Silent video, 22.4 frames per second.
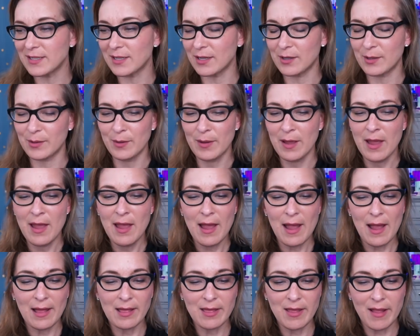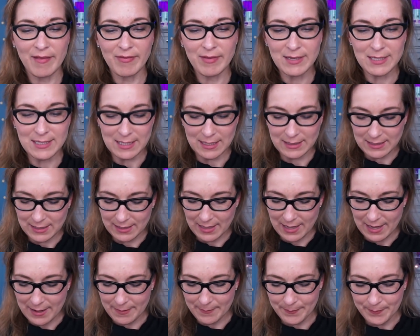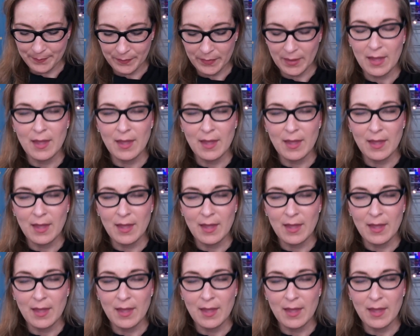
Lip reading: So I love the scent of that.